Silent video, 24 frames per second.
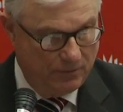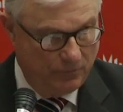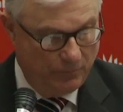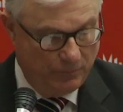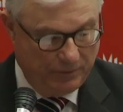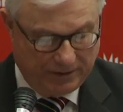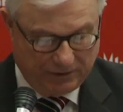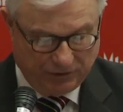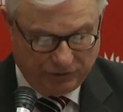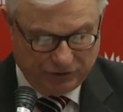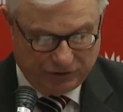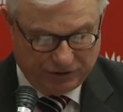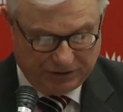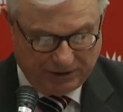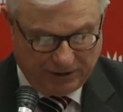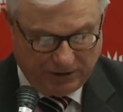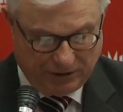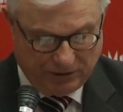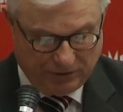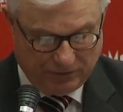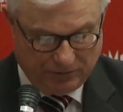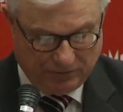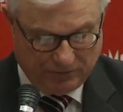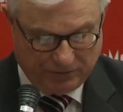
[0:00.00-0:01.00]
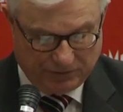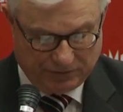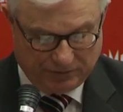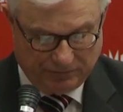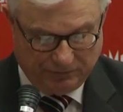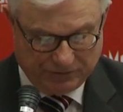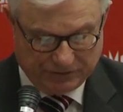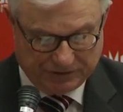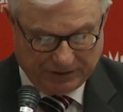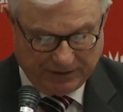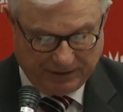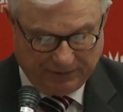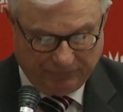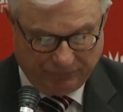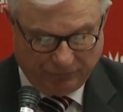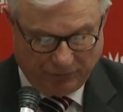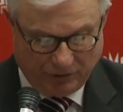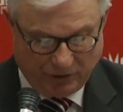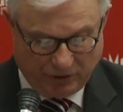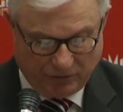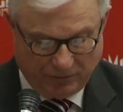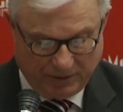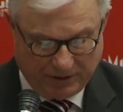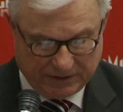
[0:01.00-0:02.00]
We continue to receive
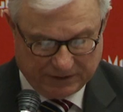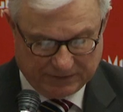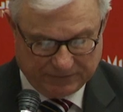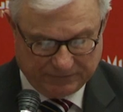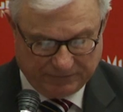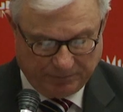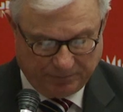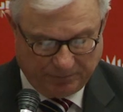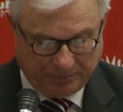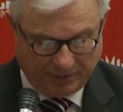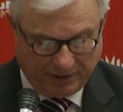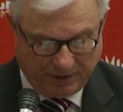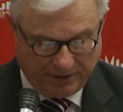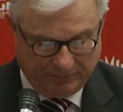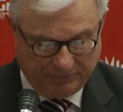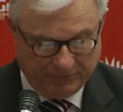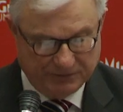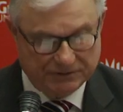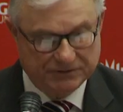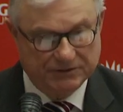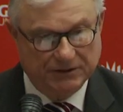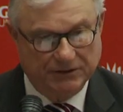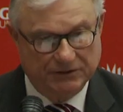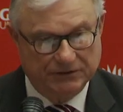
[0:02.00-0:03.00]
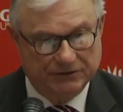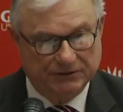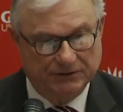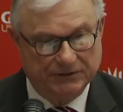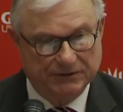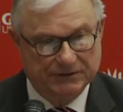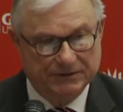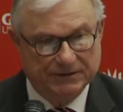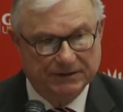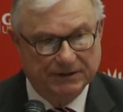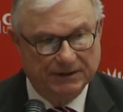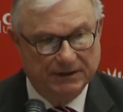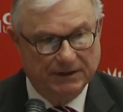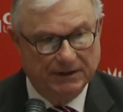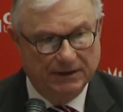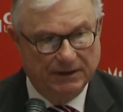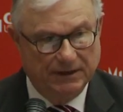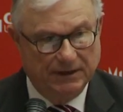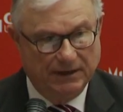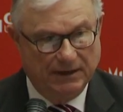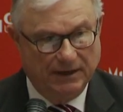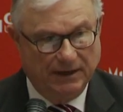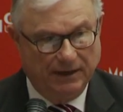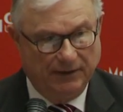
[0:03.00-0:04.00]
requests for private sessions
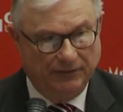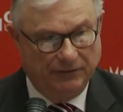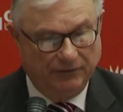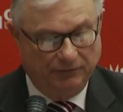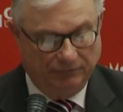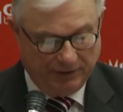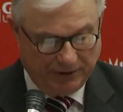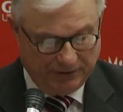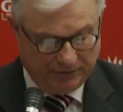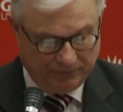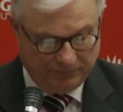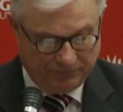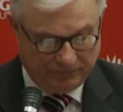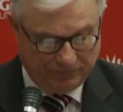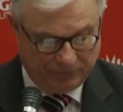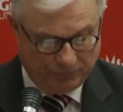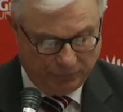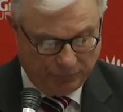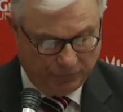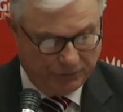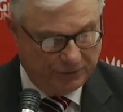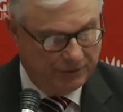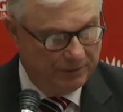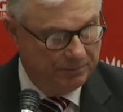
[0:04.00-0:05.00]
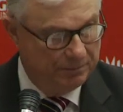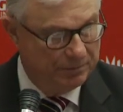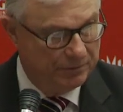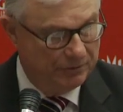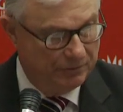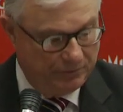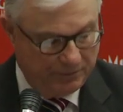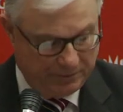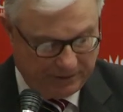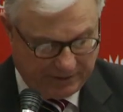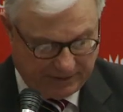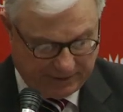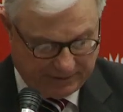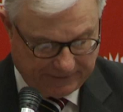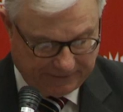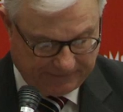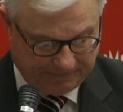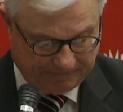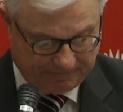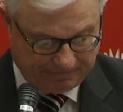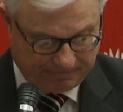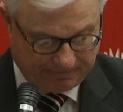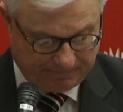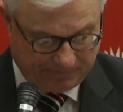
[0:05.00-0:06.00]
at the rate of 40 per week.
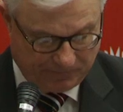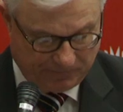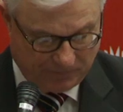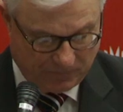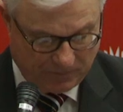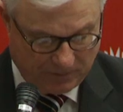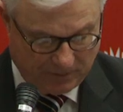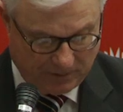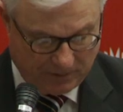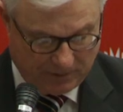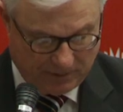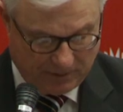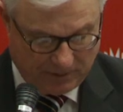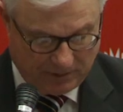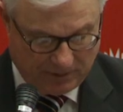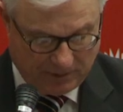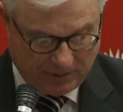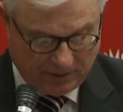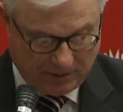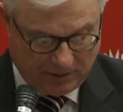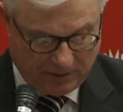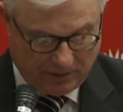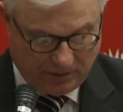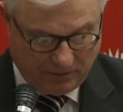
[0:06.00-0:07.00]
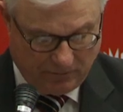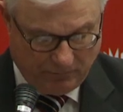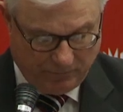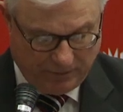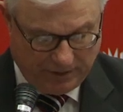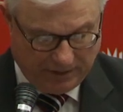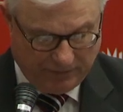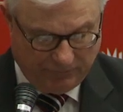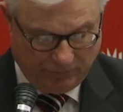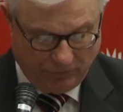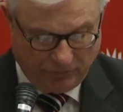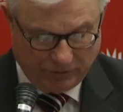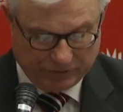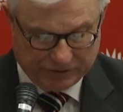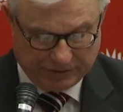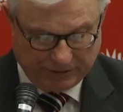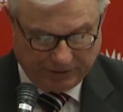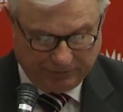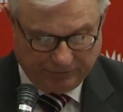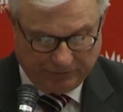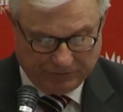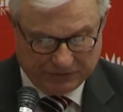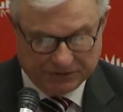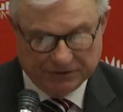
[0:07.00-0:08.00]
We have
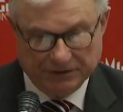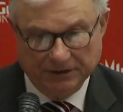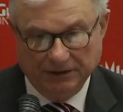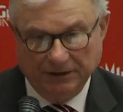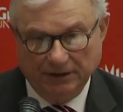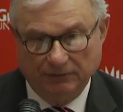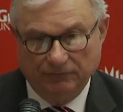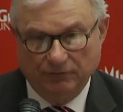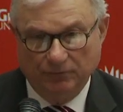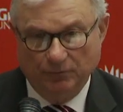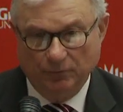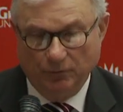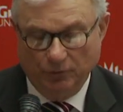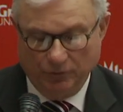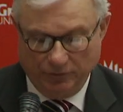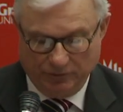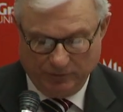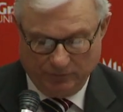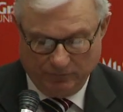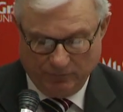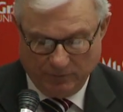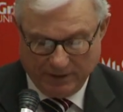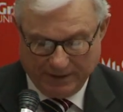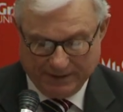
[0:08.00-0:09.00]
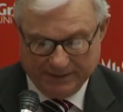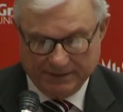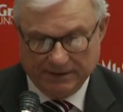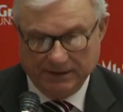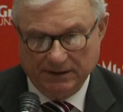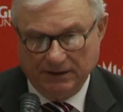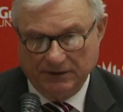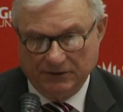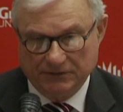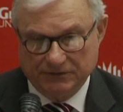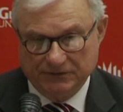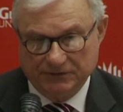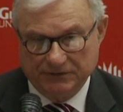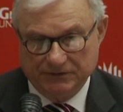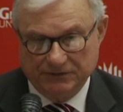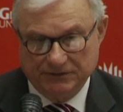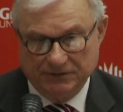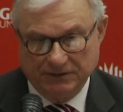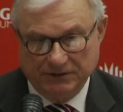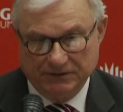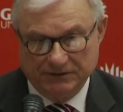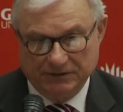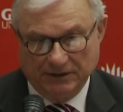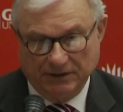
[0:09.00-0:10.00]
also received more than
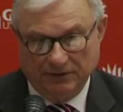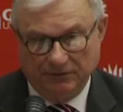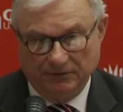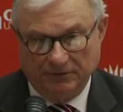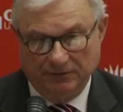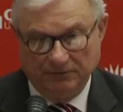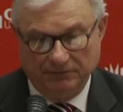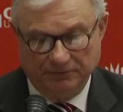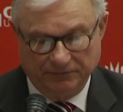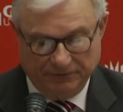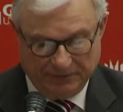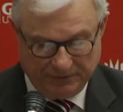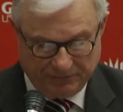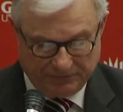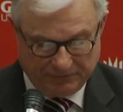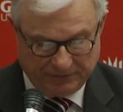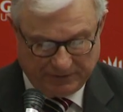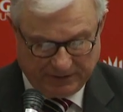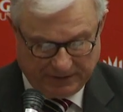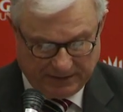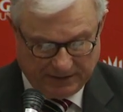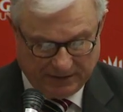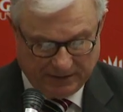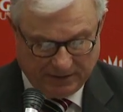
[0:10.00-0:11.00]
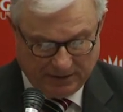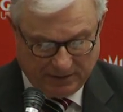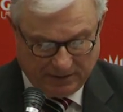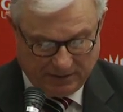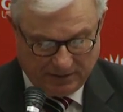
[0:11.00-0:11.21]
1,650